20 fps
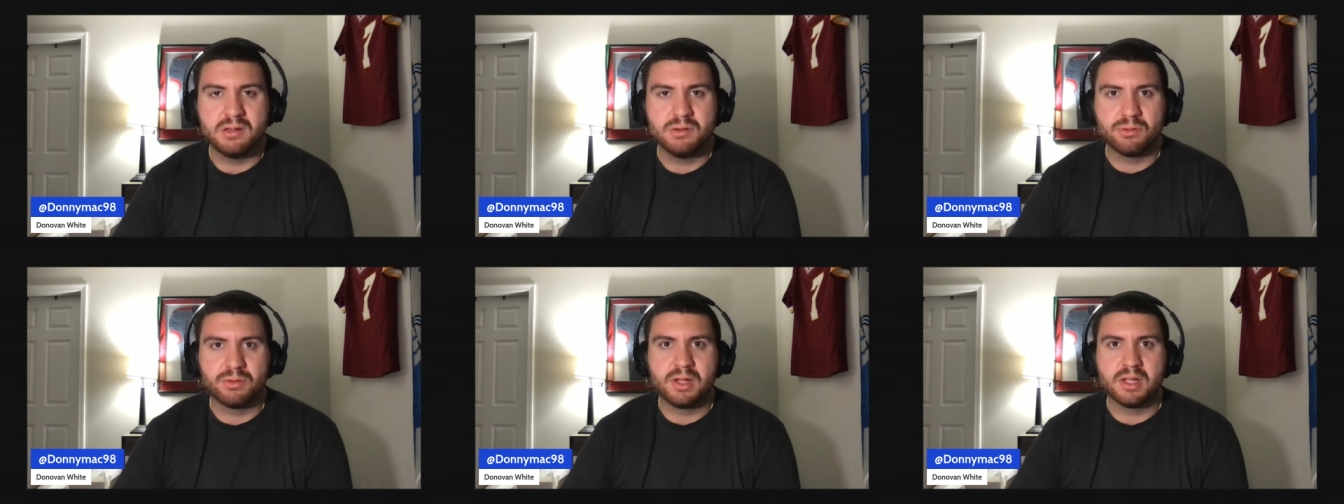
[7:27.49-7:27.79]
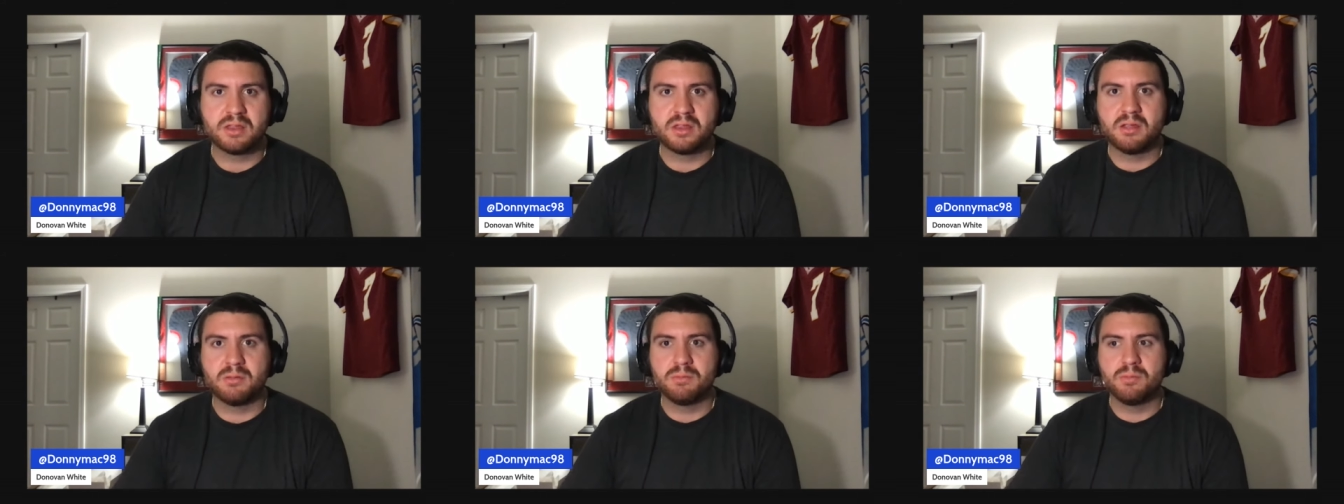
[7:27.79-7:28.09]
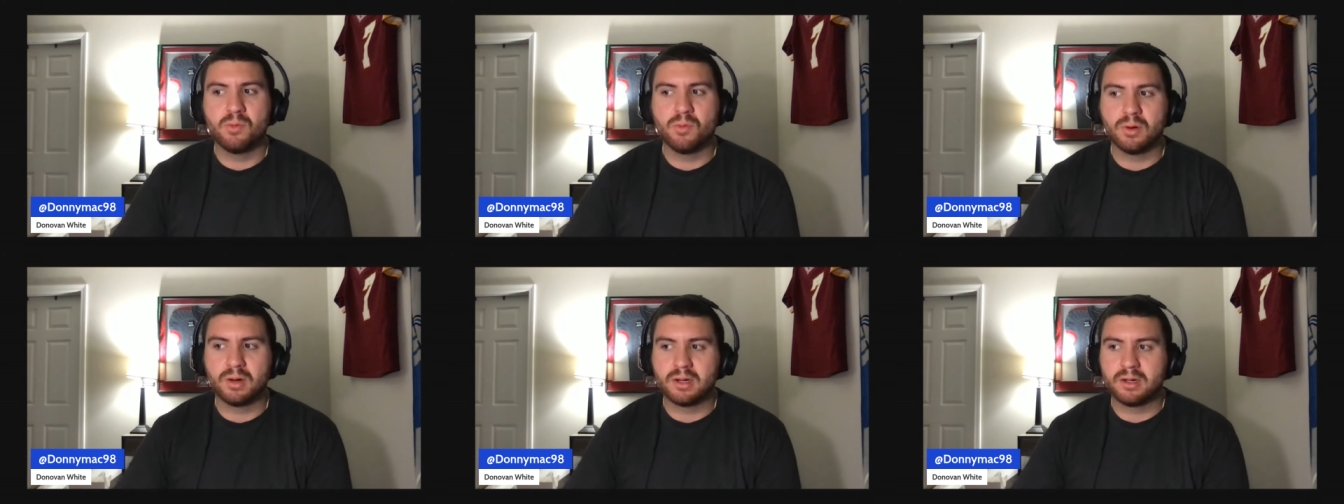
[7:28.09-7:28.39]
You'll get the
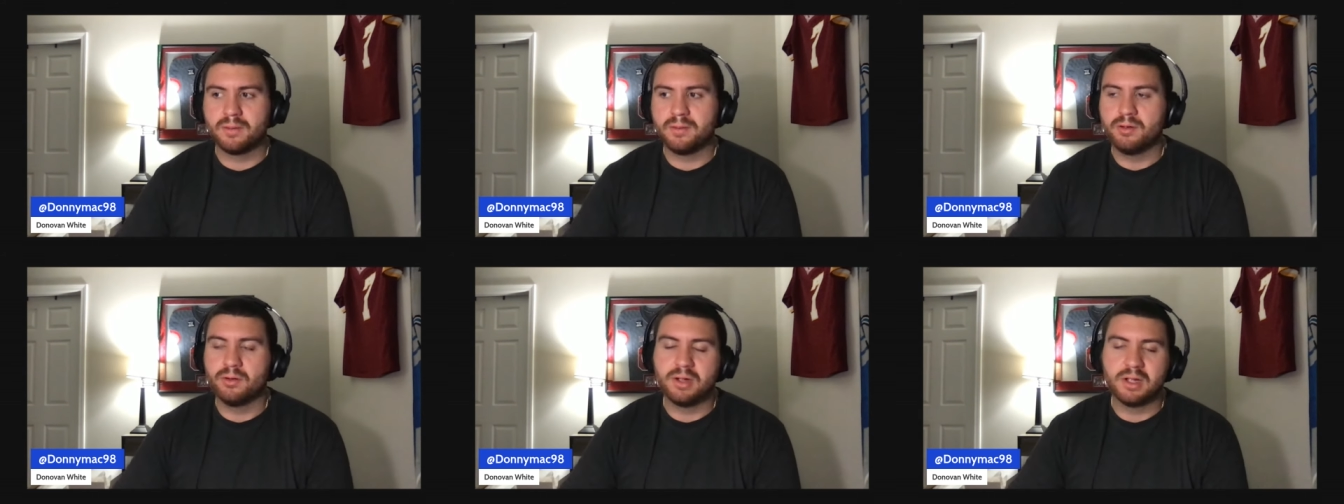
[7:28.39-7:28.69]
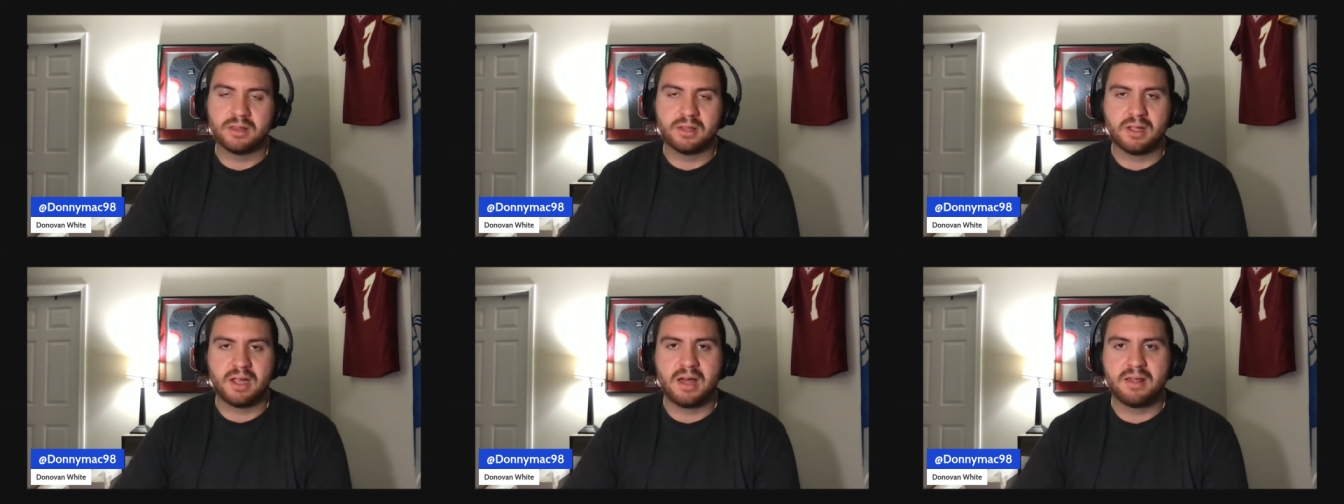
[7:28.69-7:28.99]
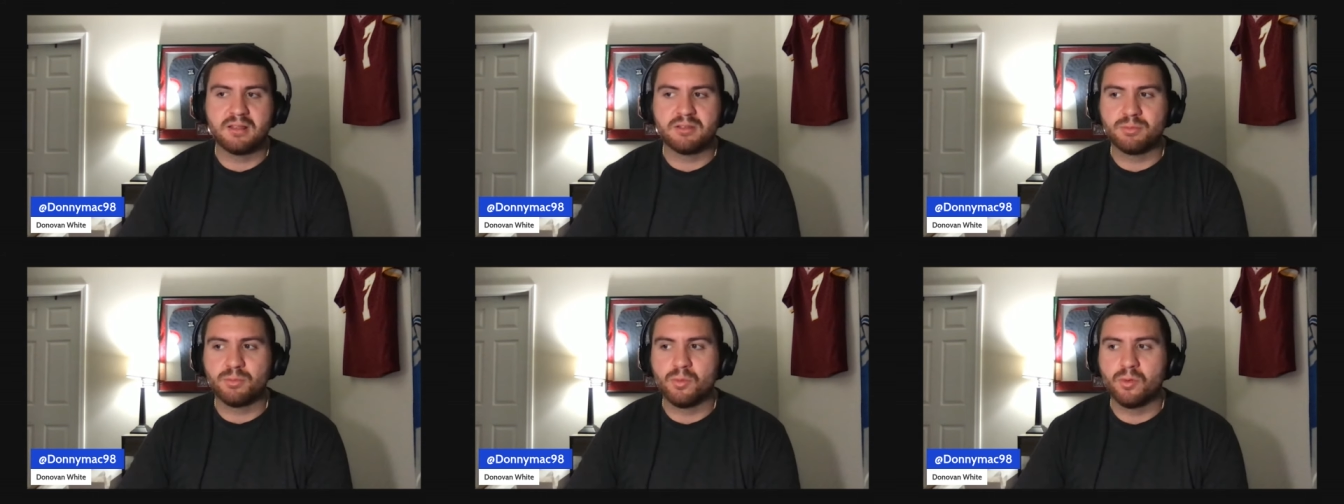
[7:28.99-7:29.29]
more you'll get the guy
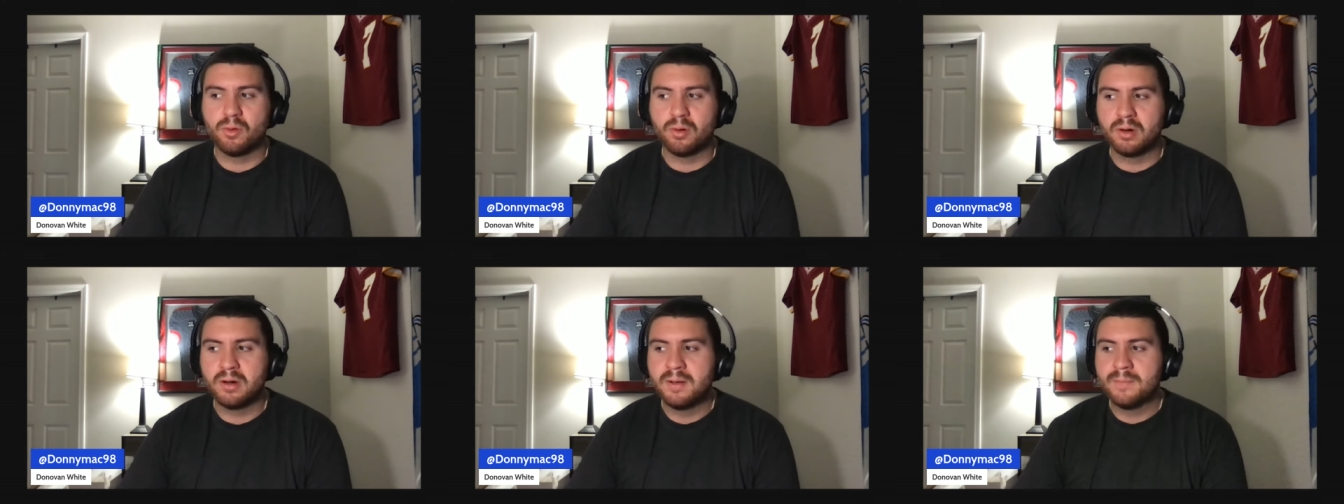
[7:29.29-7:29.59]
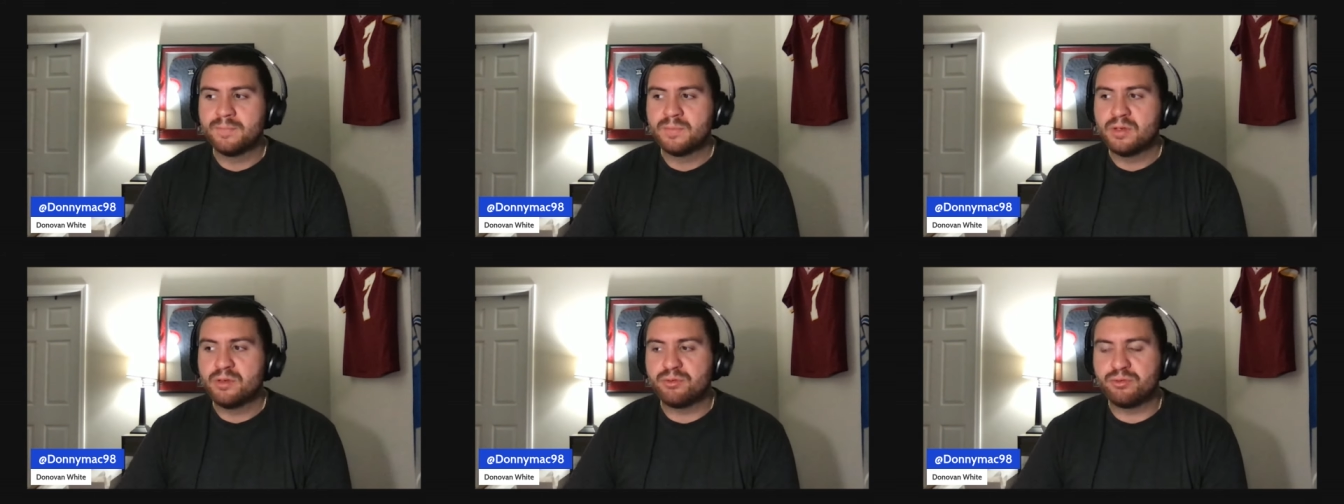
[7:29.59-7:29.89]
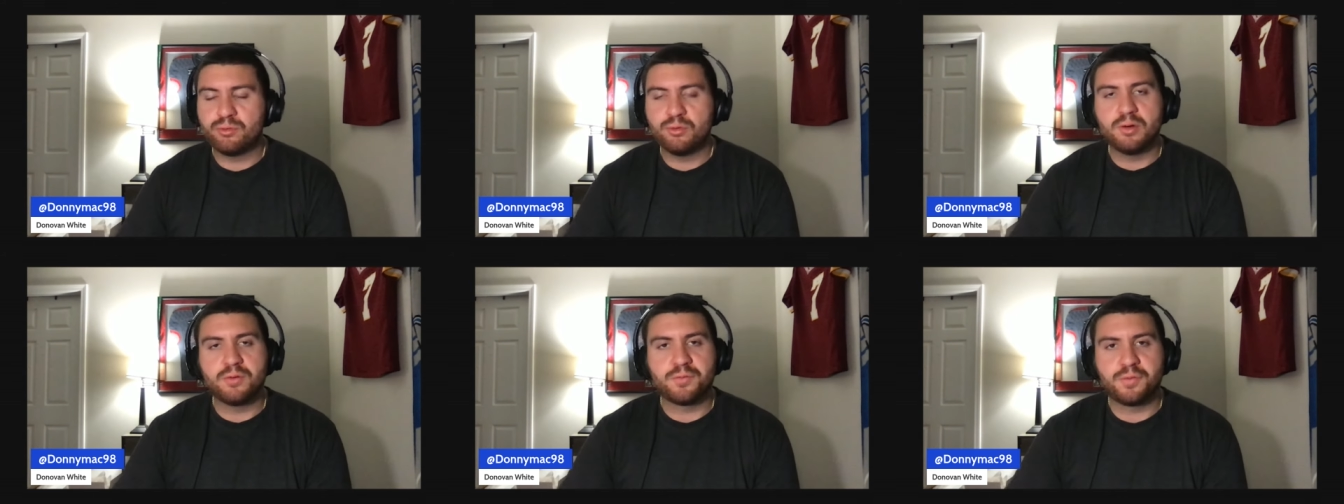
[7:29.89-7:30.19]
that's more
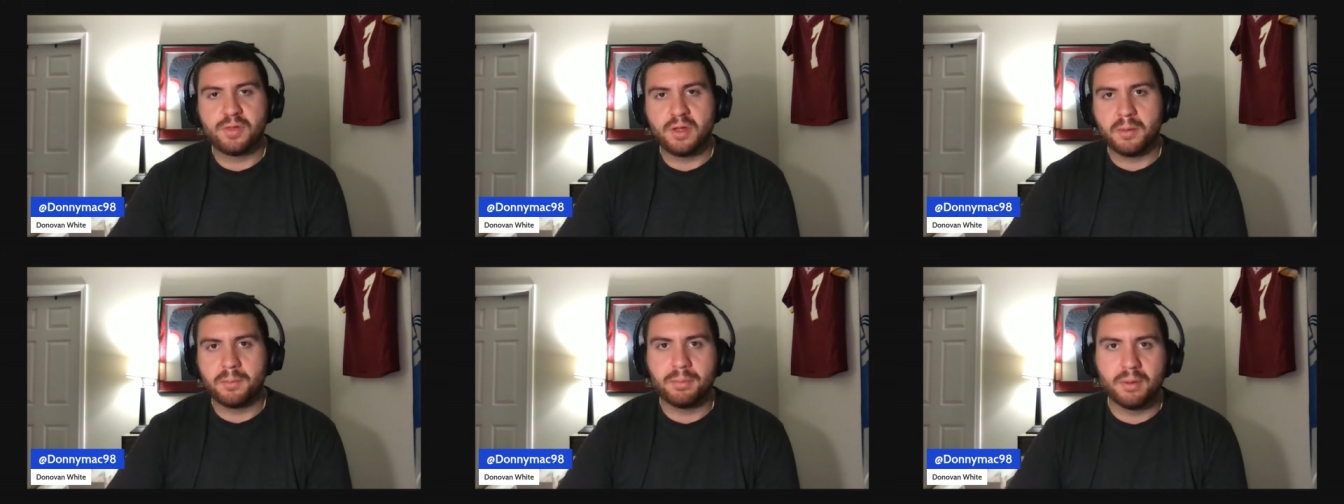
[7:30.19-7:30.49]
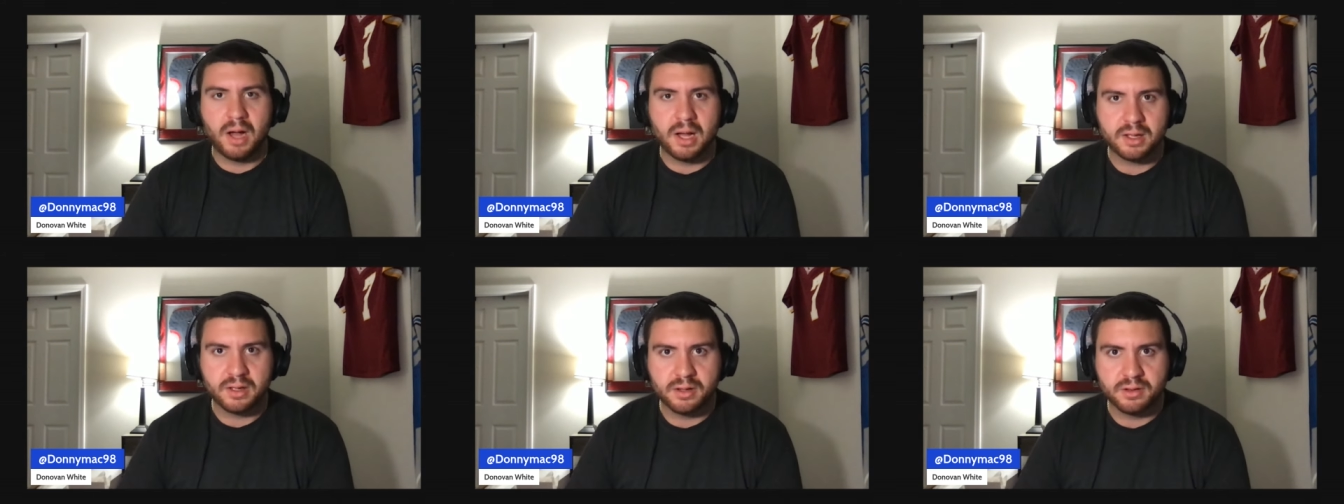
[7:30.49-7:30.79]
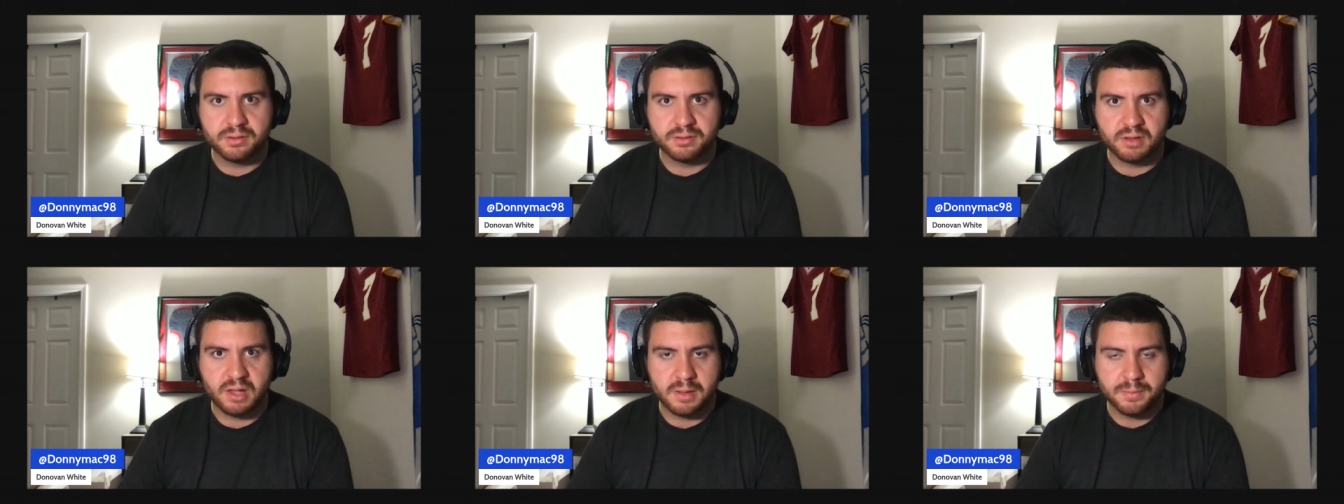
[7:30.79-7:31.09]
suited for their blocking
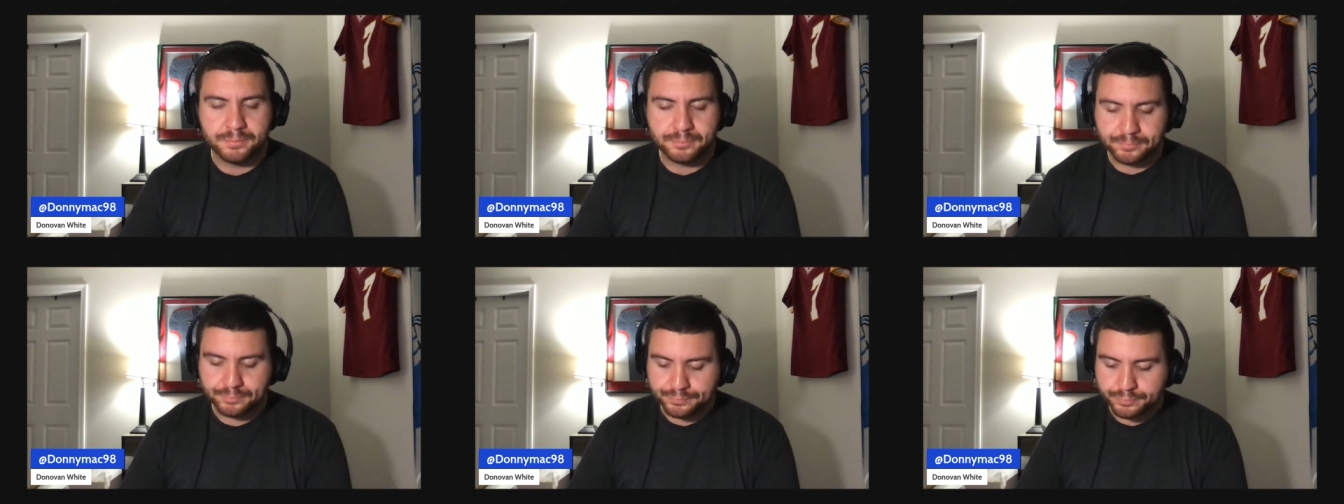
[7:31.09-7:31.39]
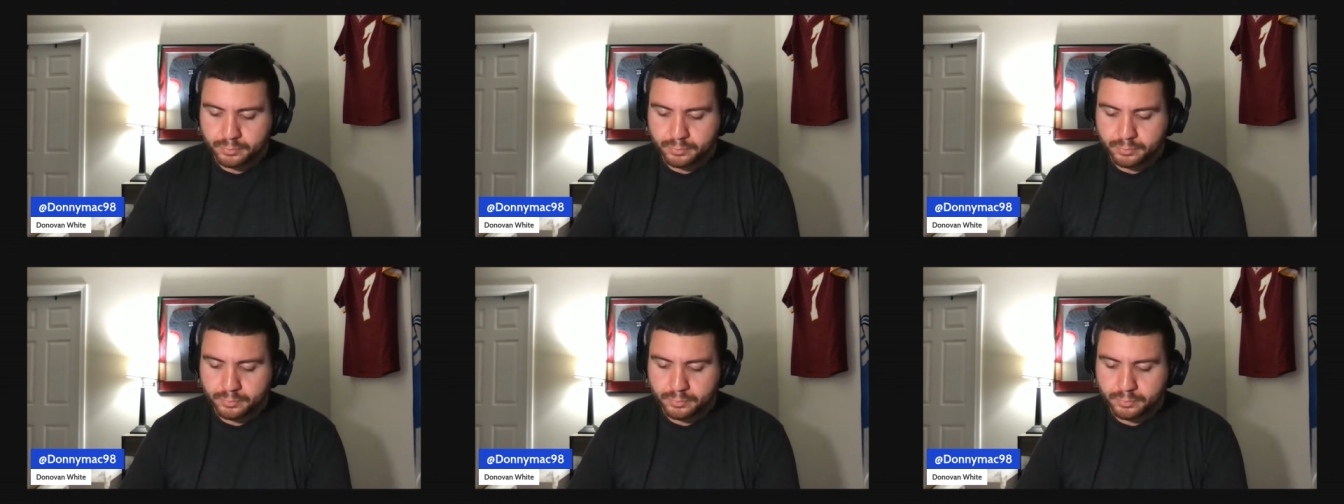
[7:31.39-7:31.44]
scheme.